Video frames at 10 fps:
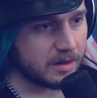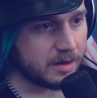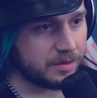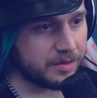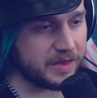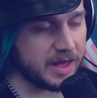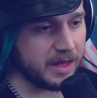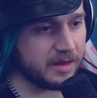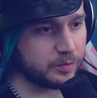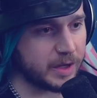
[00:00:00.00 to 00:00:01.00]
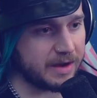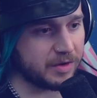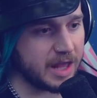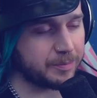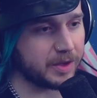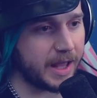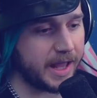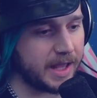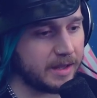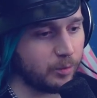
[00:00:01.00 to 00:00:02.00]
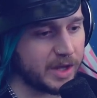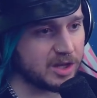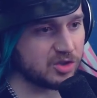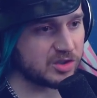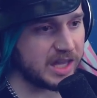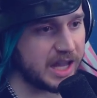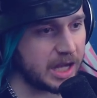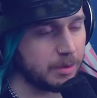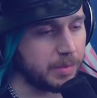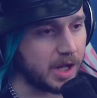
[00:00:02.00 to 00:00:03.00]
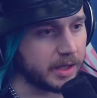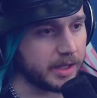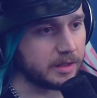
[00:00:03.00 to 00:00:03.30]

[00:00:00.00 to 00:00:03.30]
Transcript: The thing is, whatever they play, we can just cannonball it.